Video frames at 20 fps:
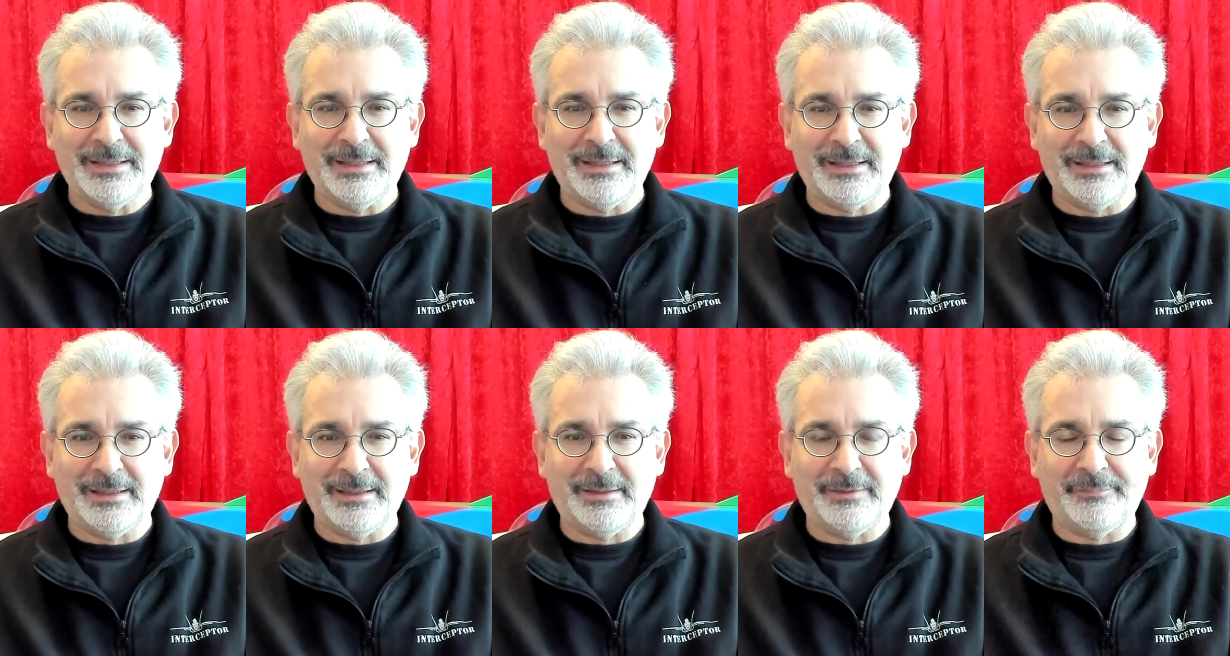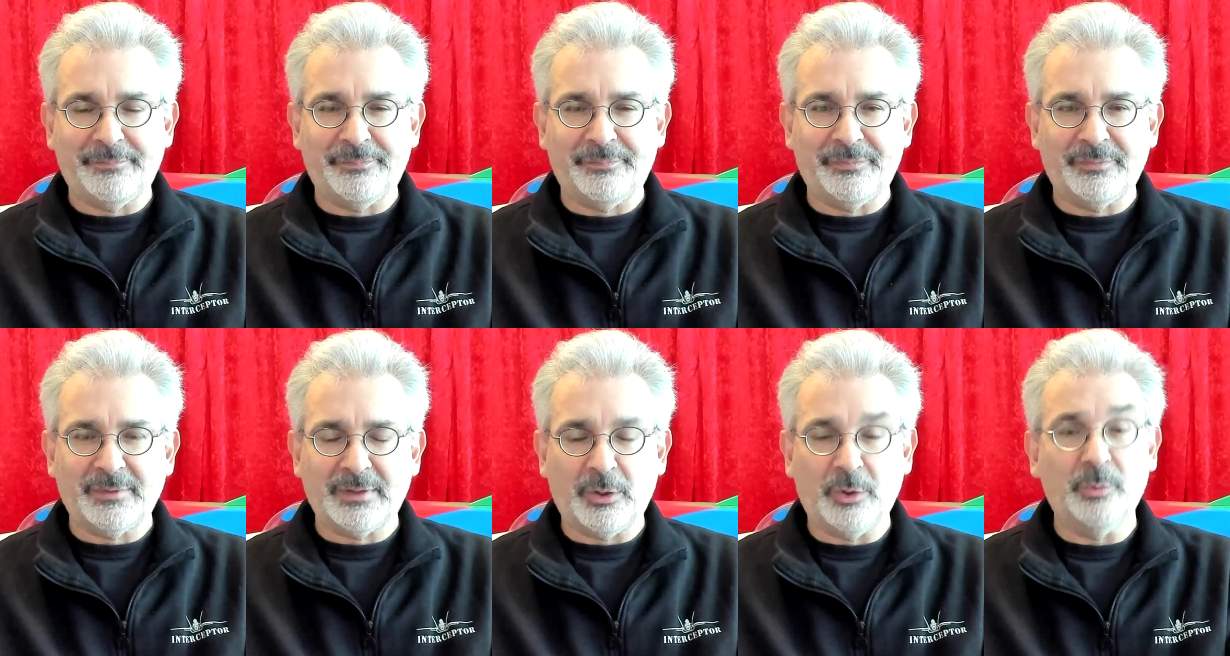
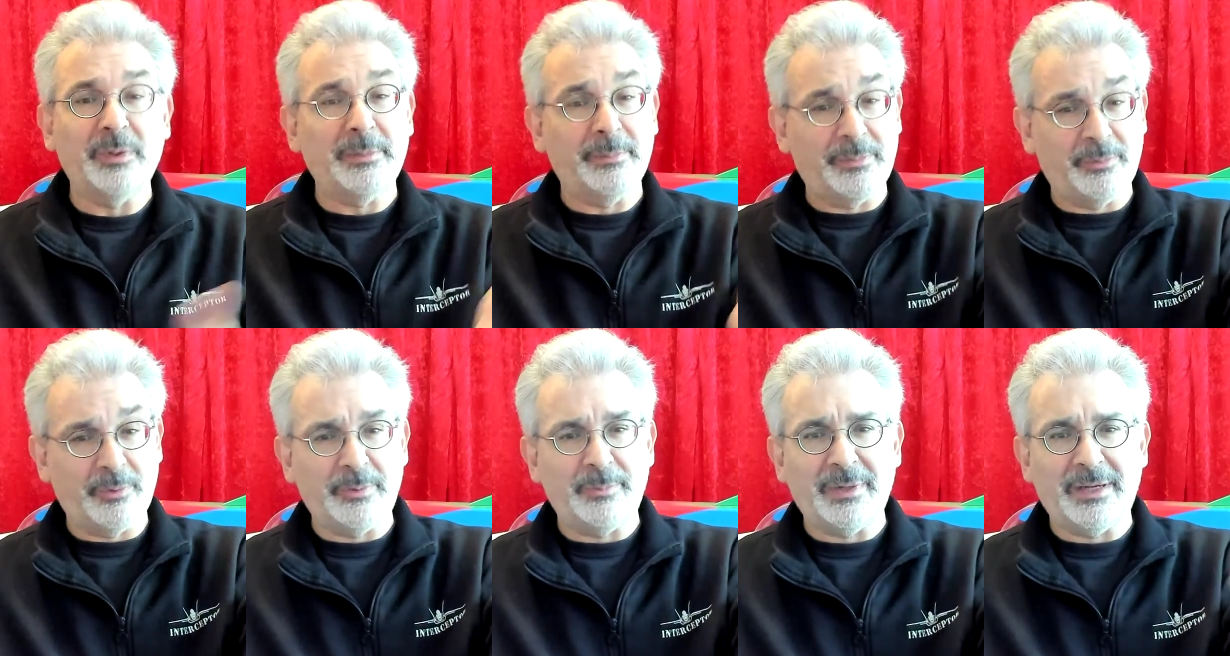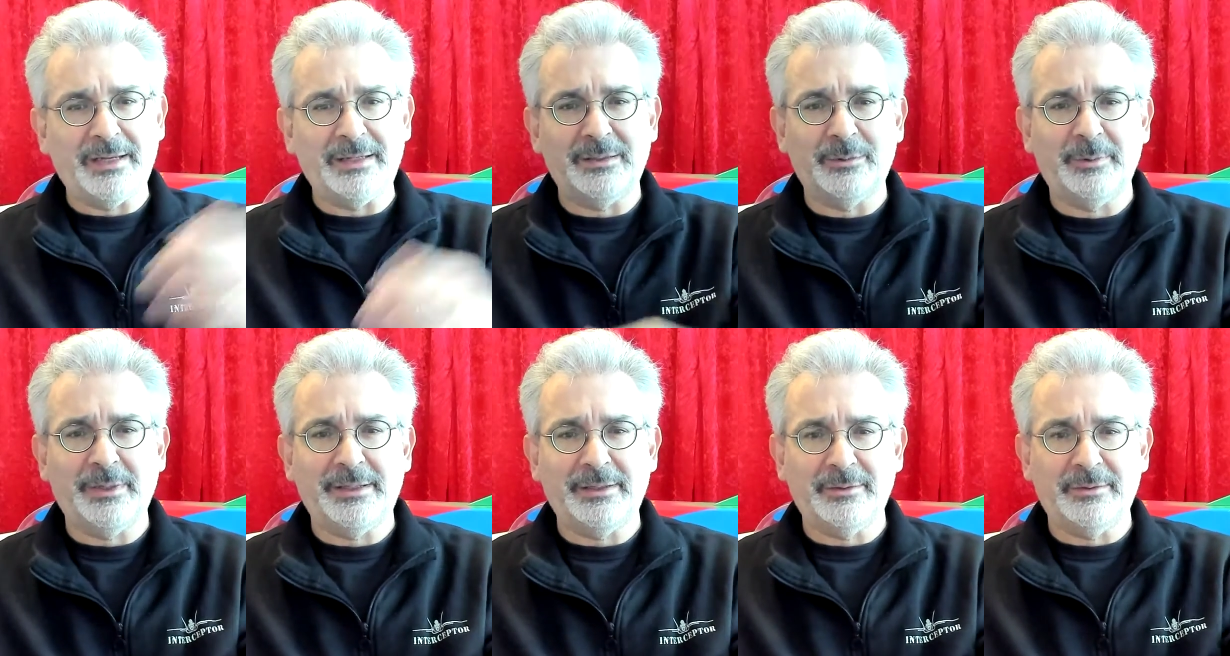We by the
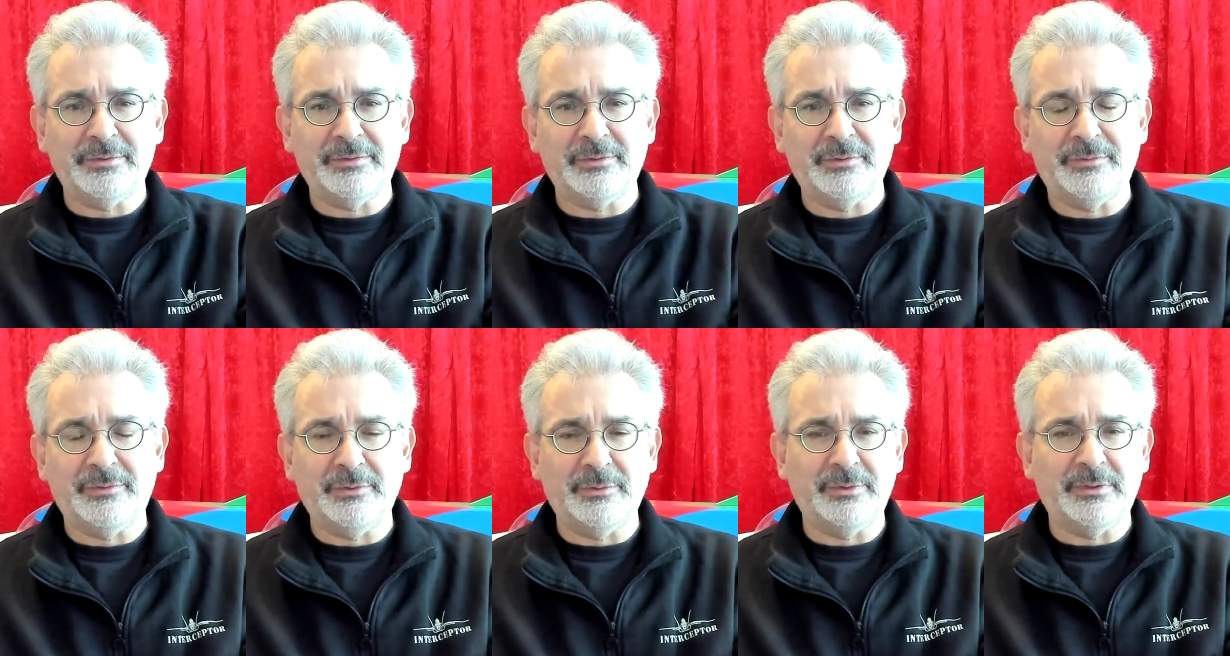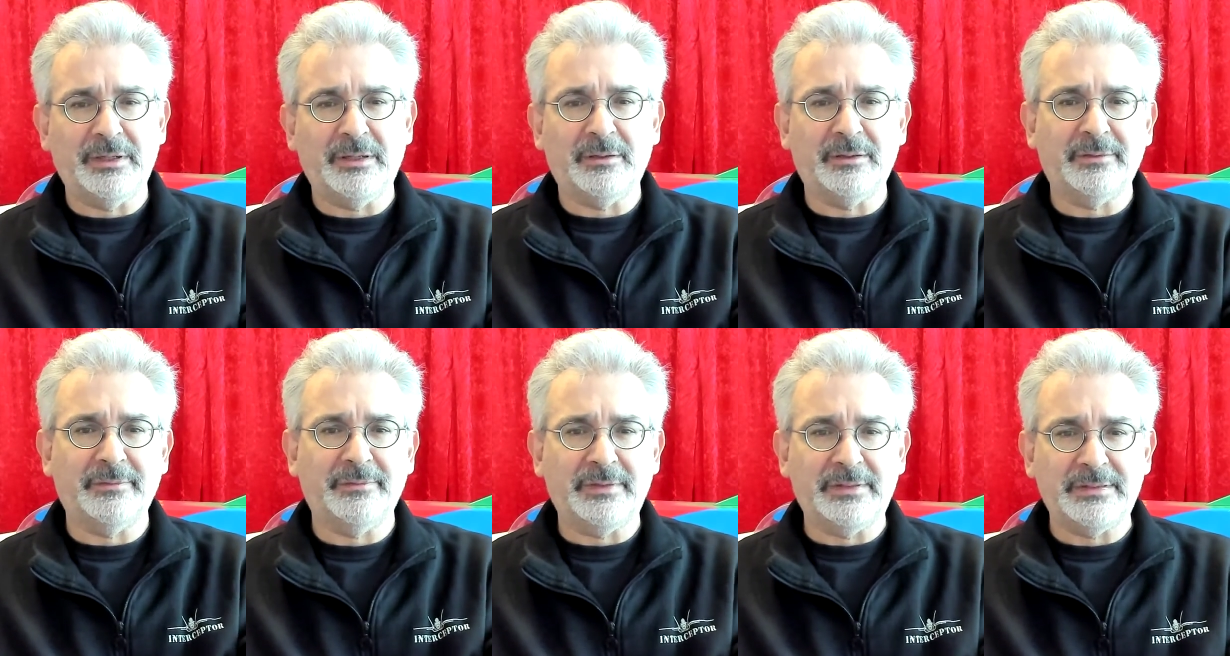way also flew the
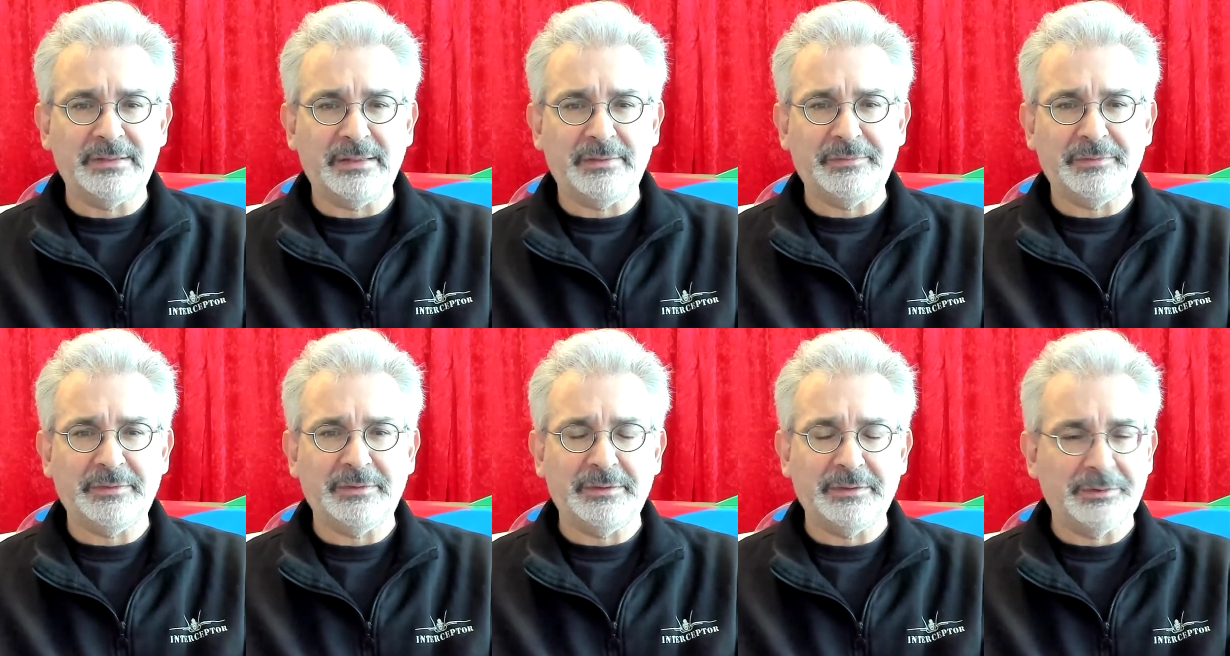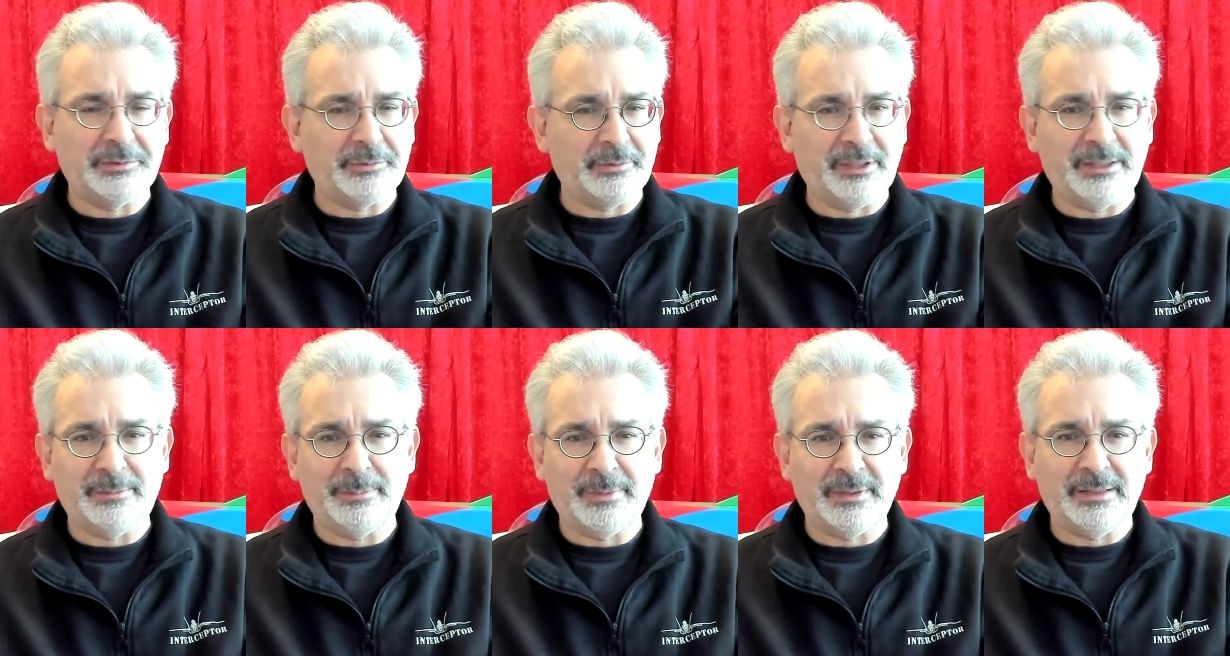RV7,
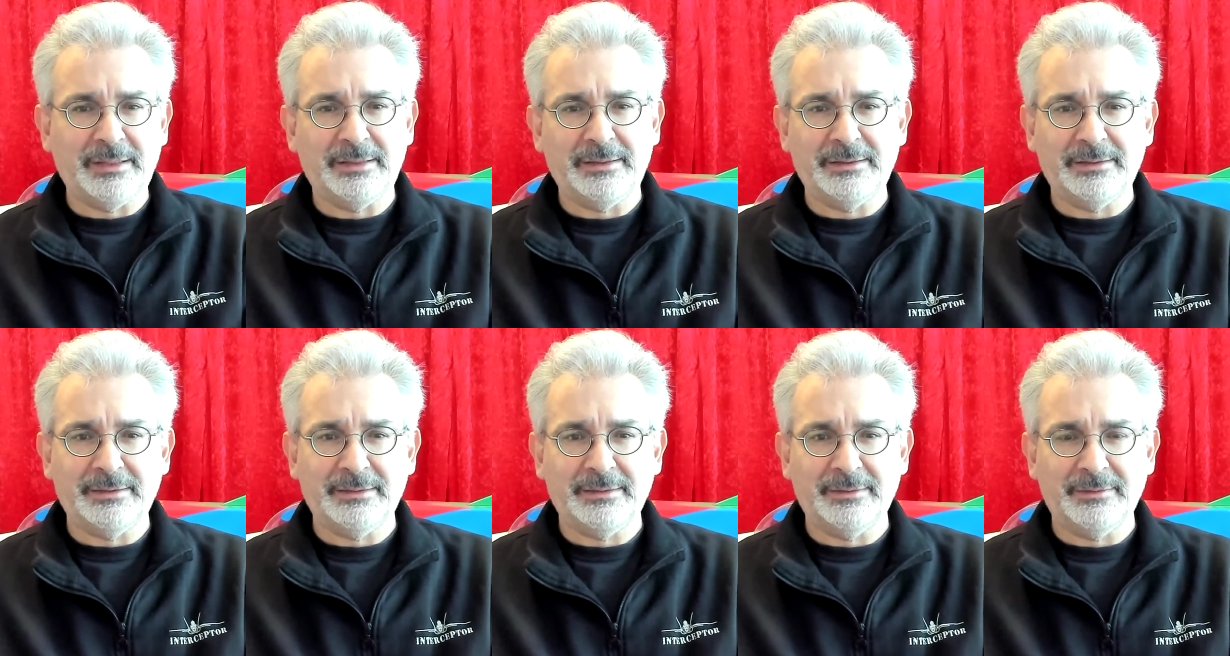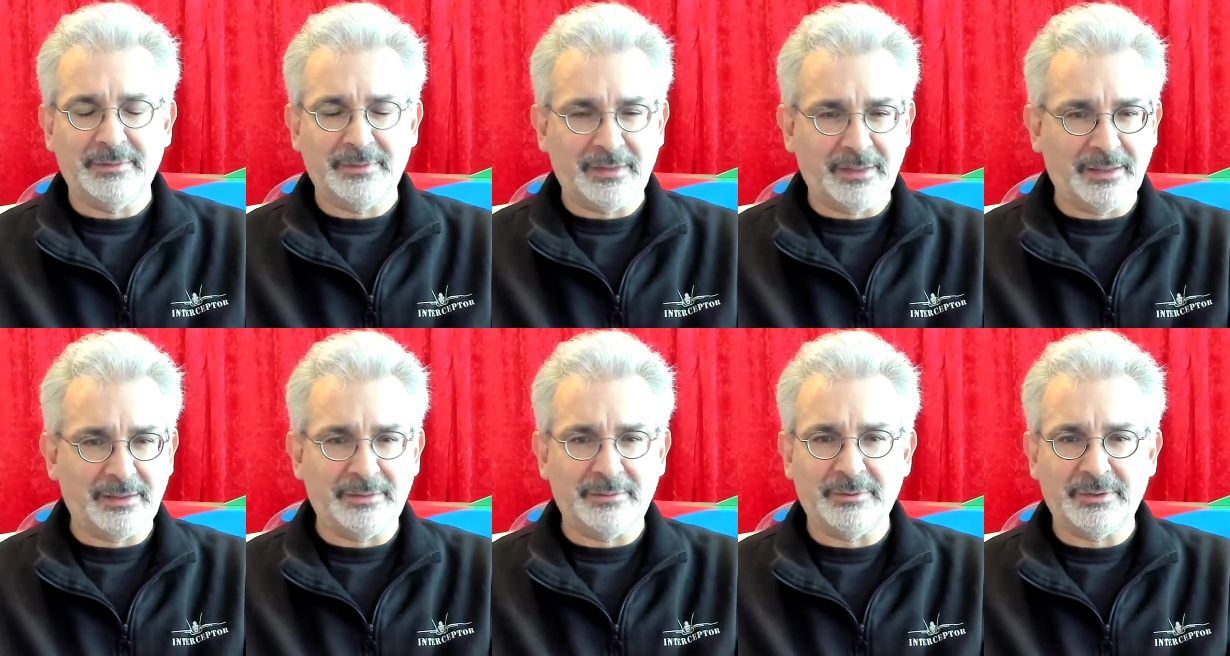great plane,
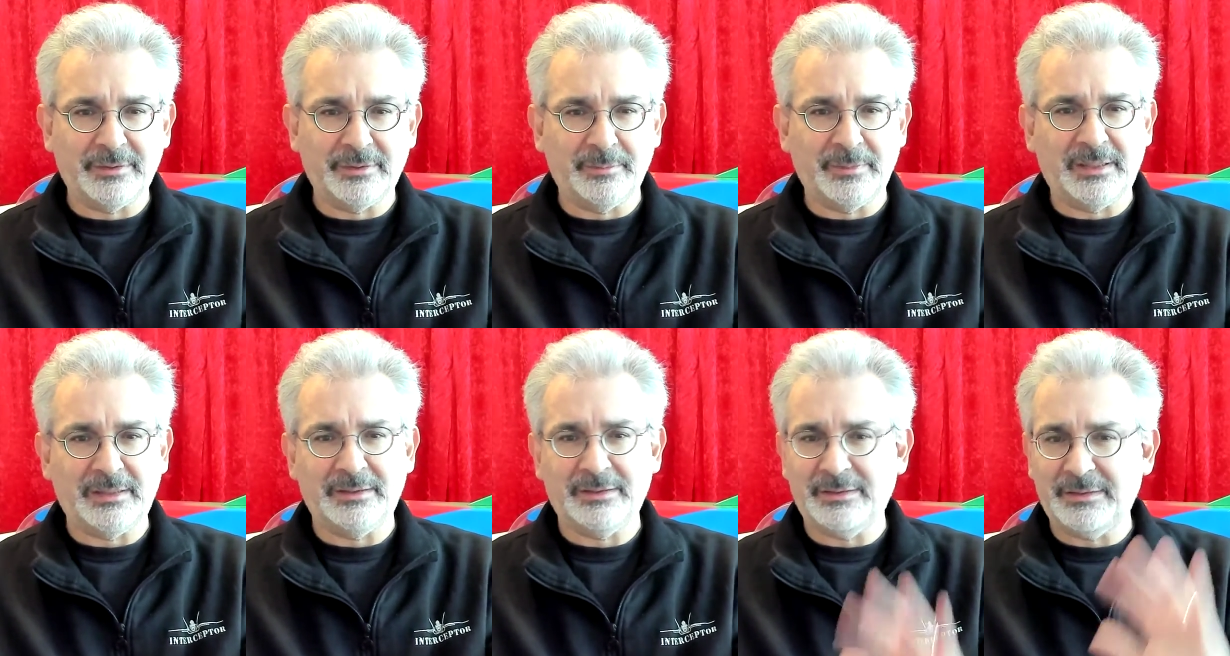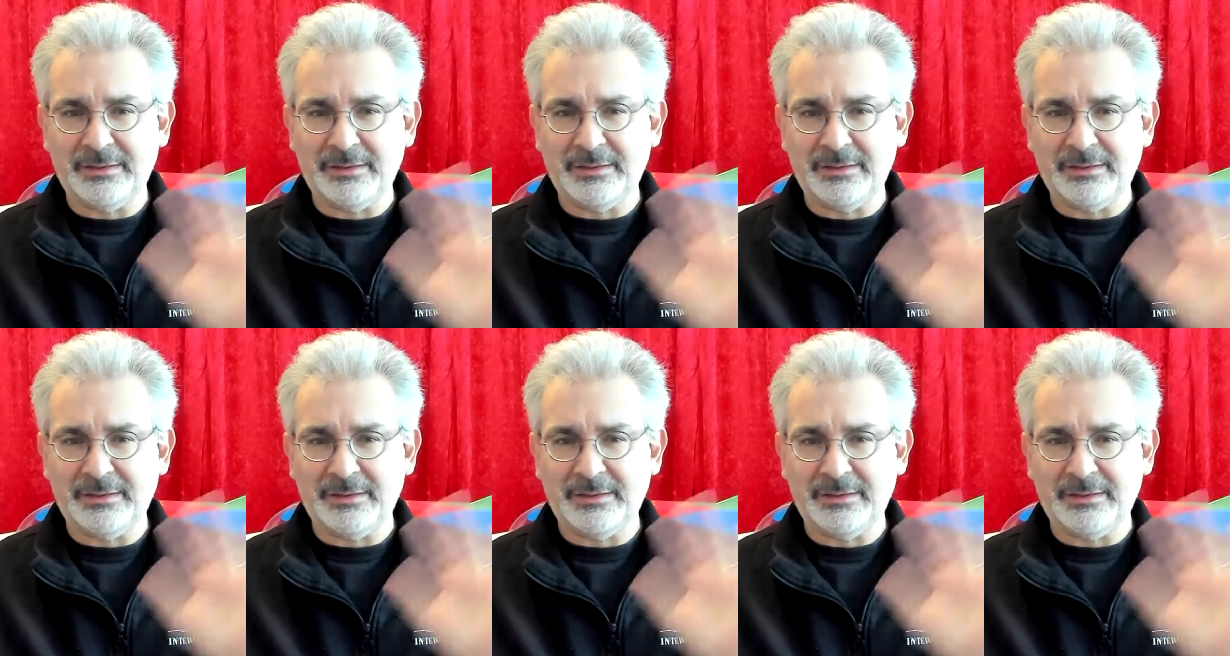highly recommended.